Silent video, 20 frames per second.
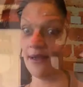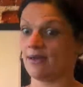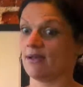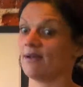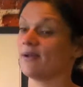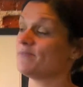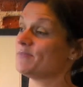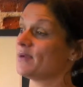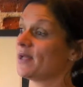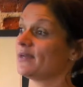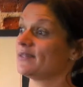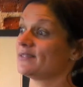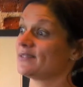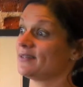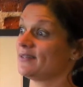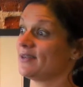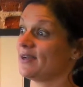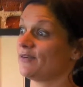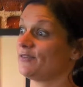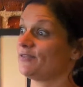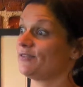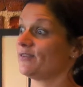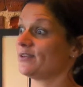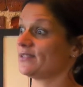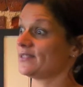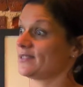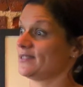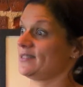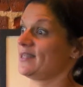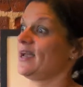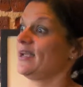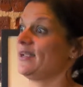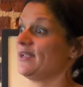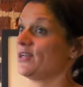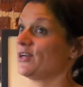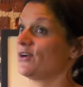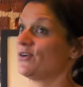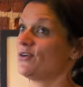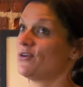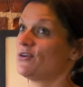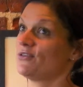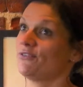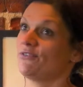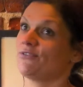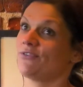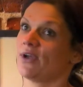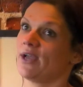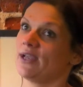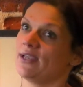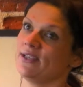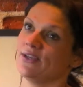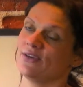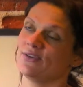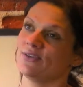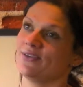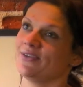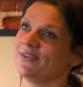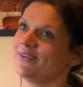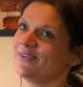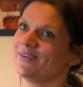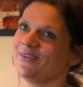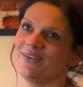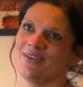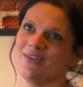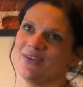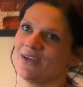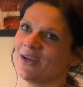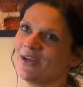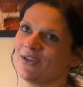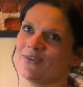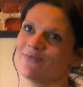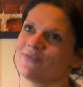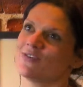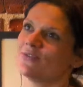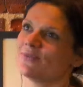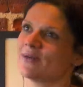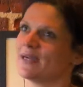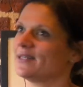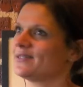in the limelight enough for it to take off. You know, you're